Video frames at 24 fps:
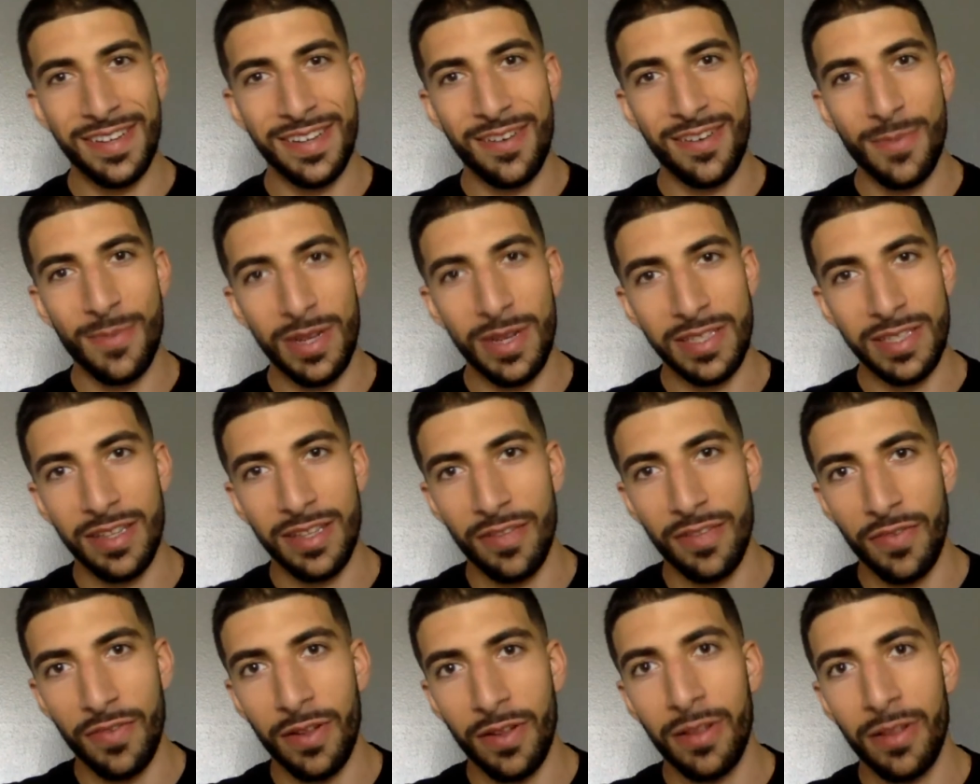myself
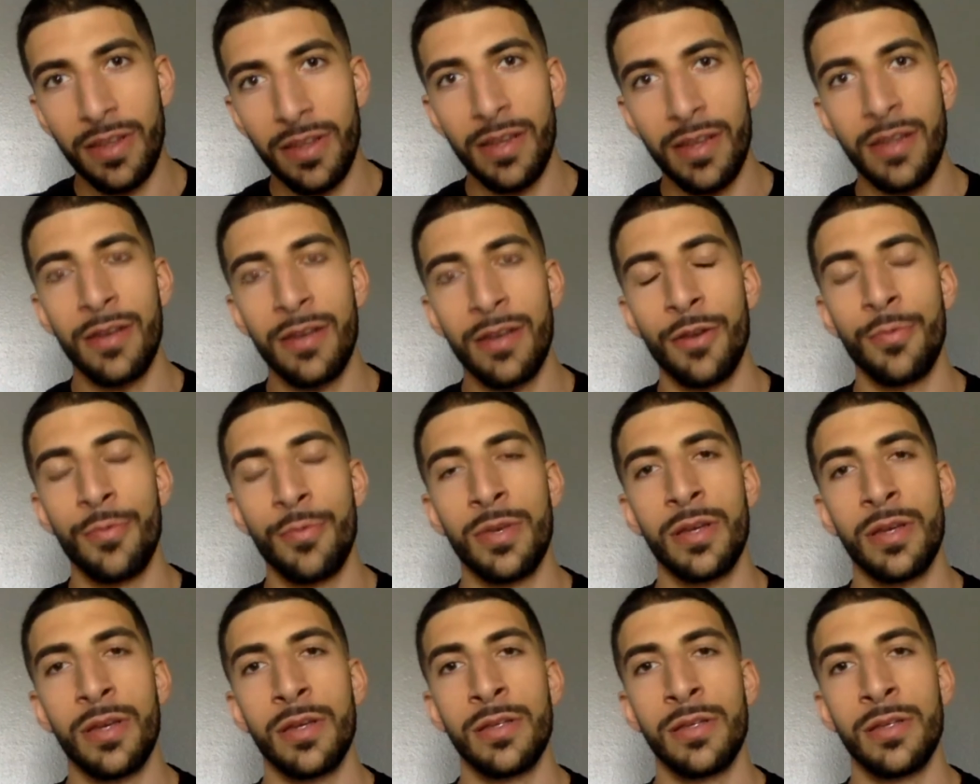a clean eater
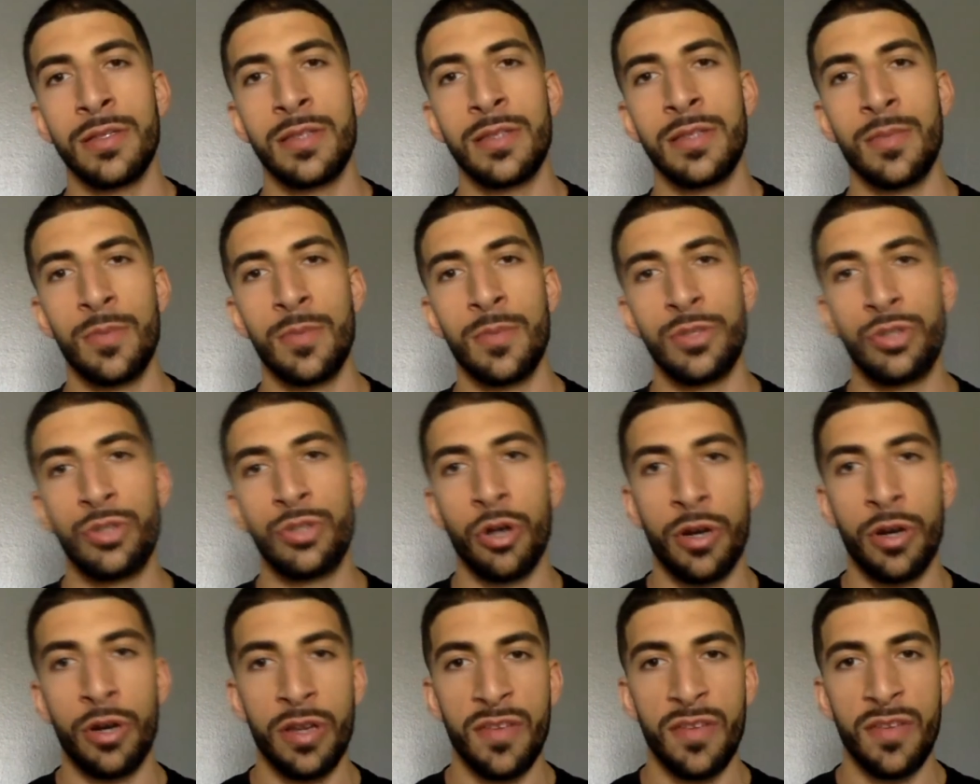because the
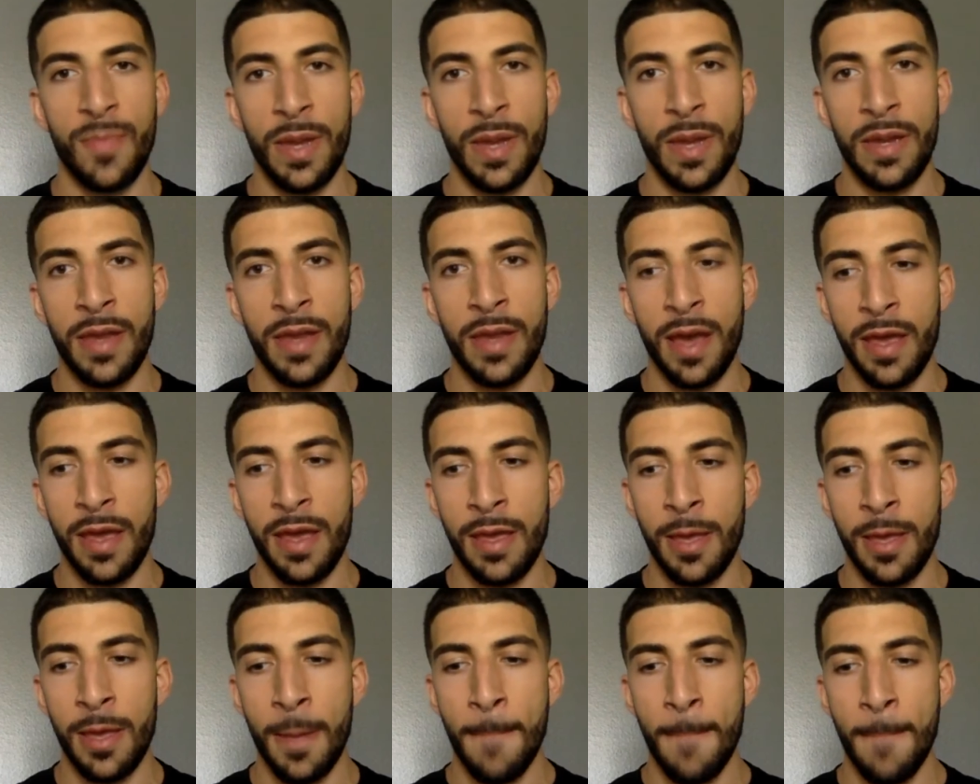majority of my diet